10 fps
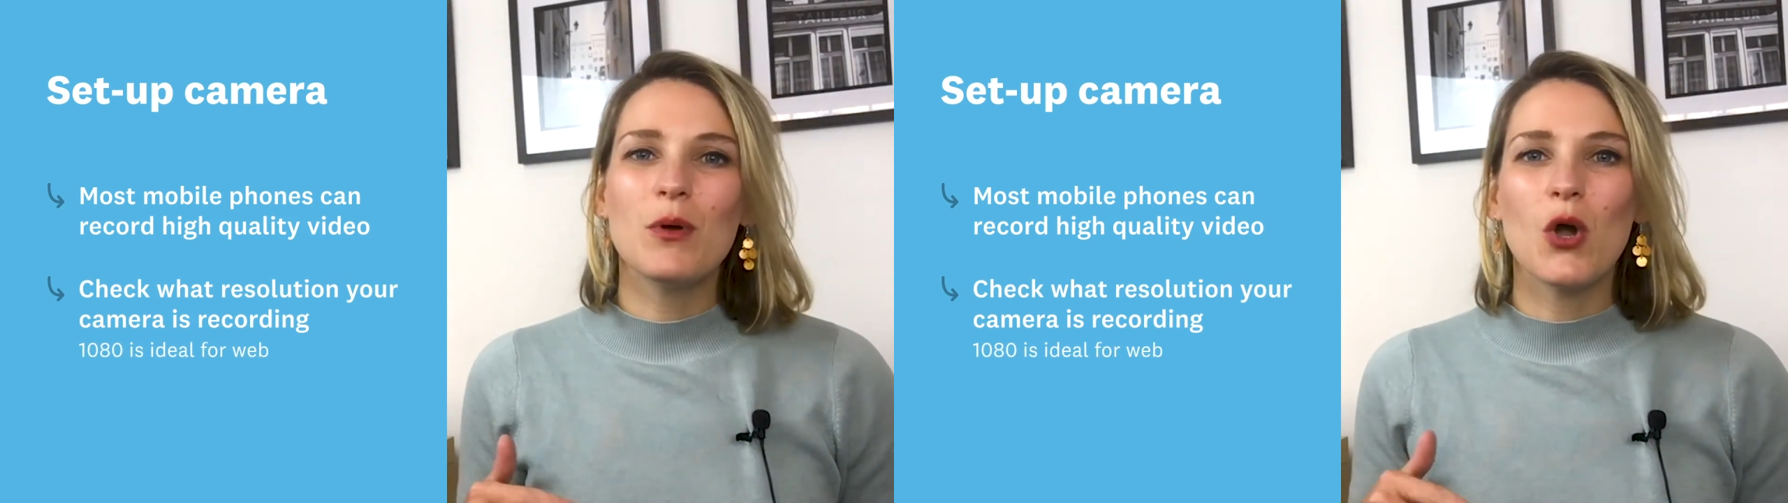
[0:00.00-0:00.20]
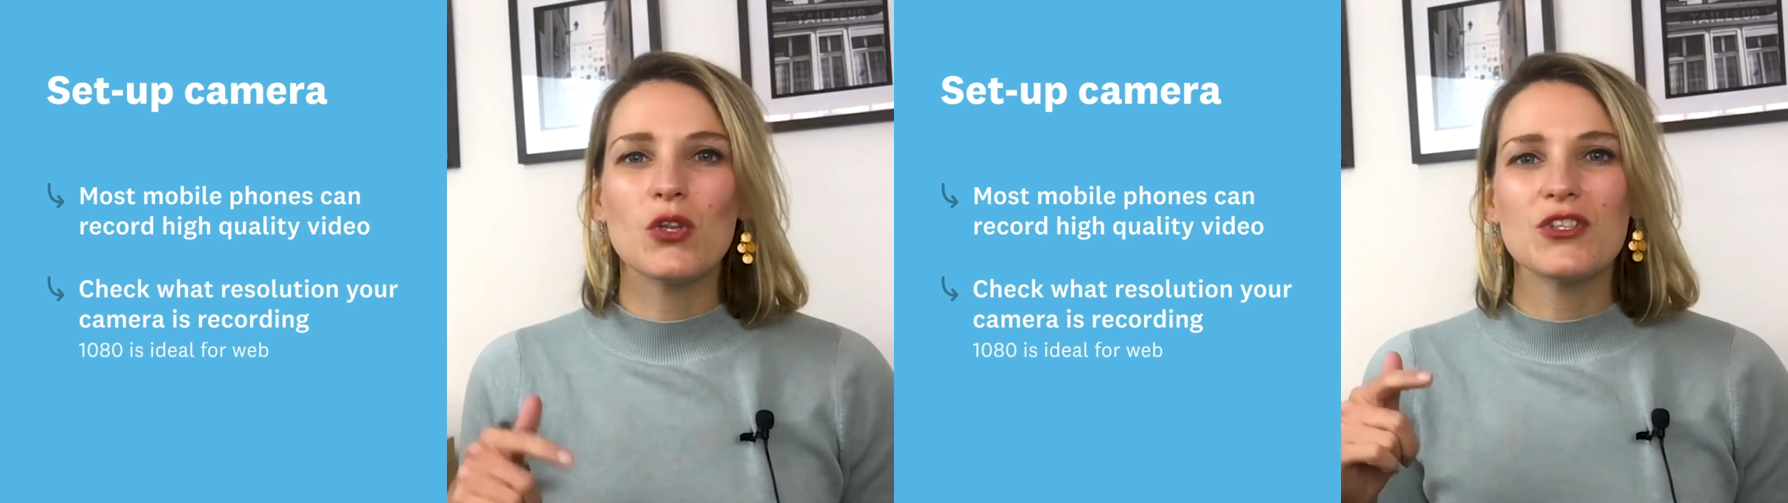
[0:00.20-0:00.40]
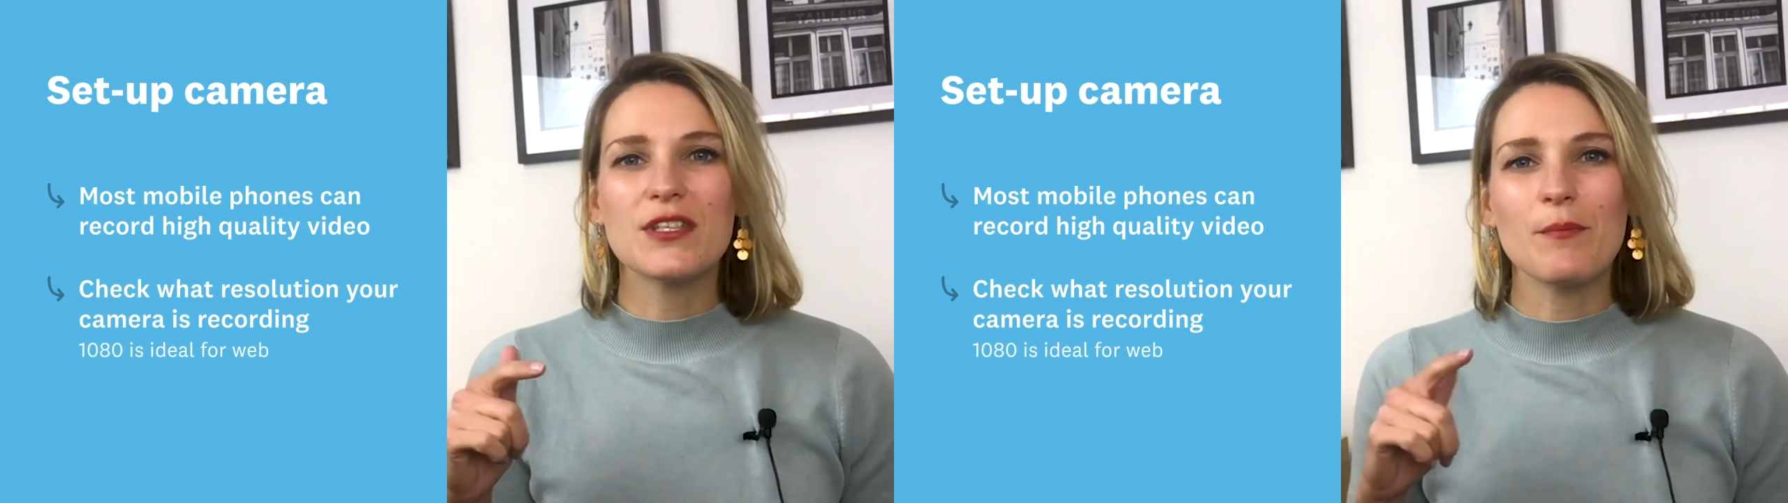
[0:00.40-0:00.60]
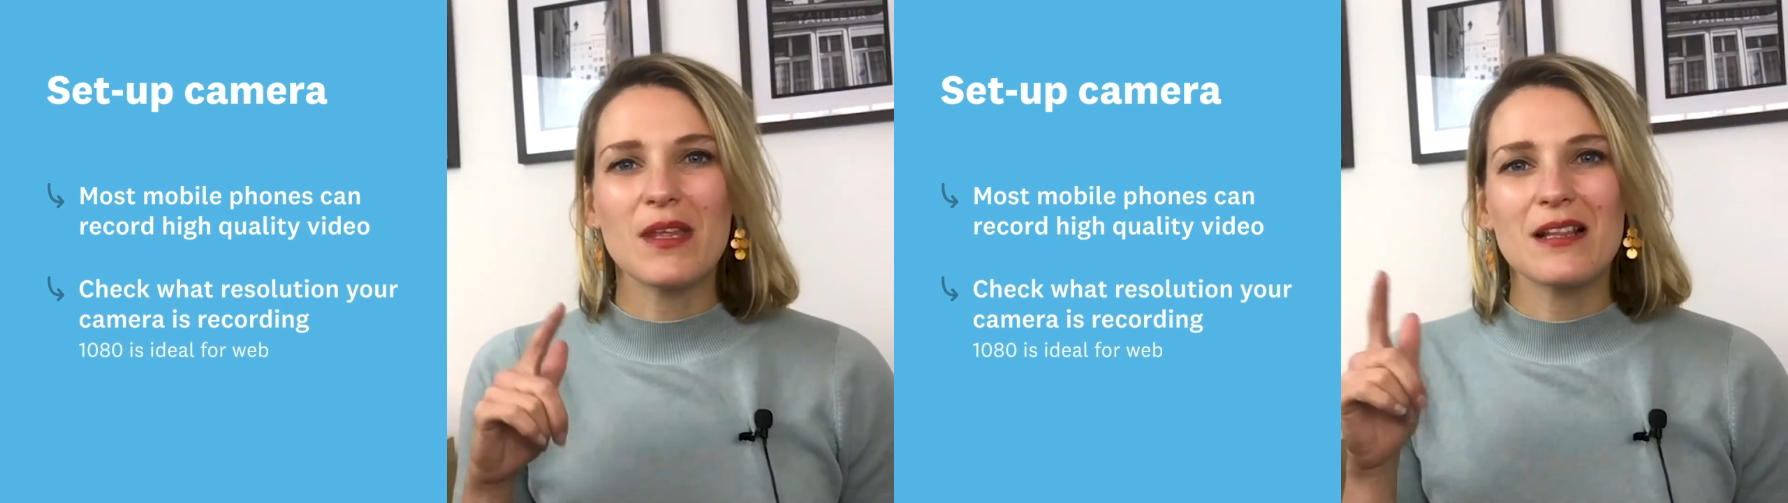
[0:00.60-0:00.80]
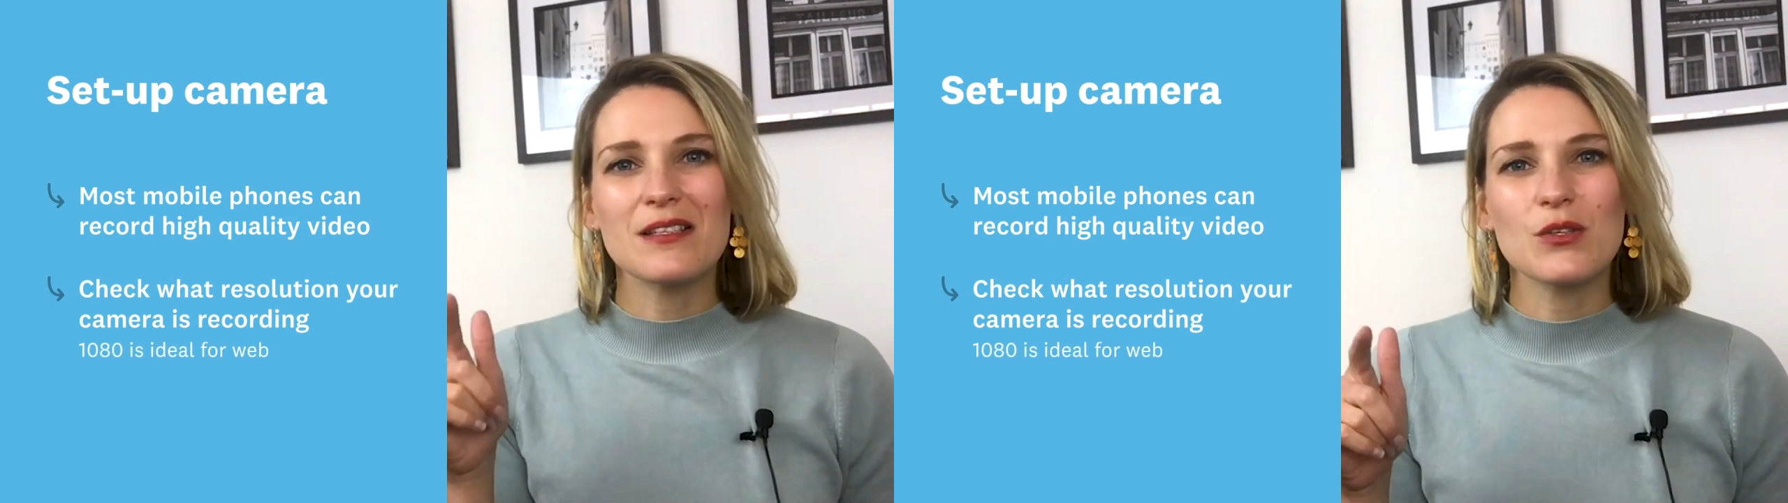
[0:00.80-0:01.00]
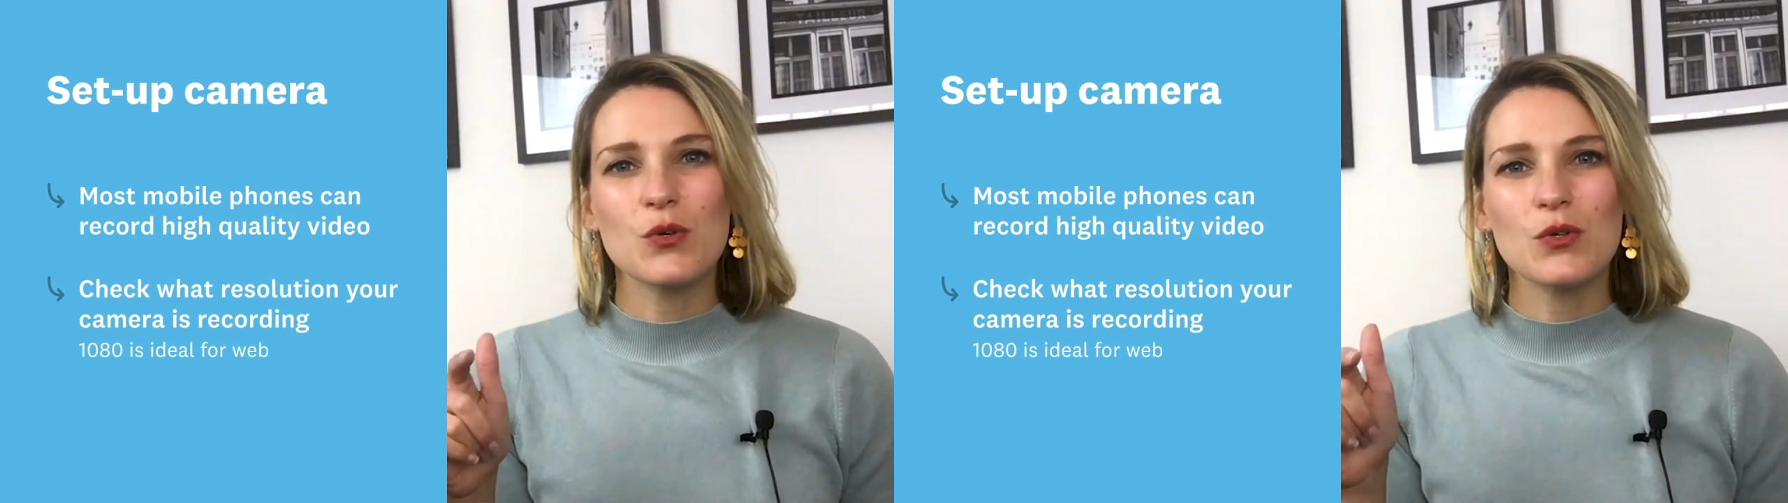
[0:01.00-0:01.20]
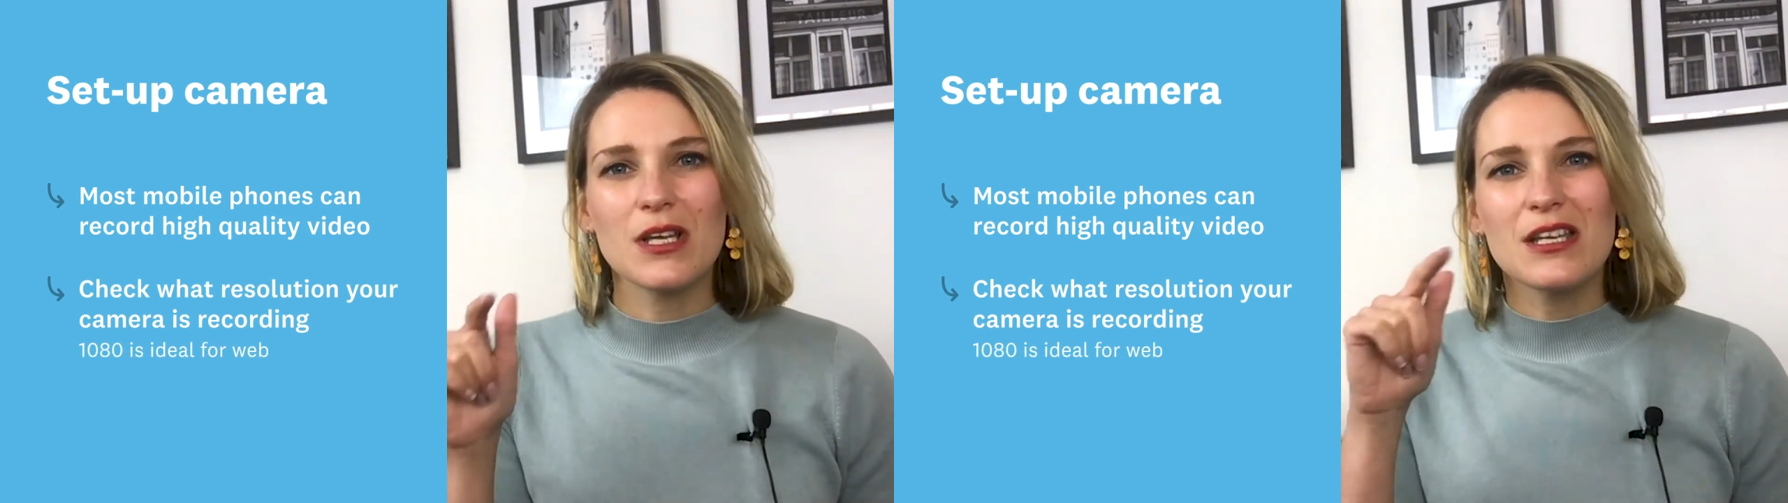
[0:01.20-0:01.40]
on something that's called,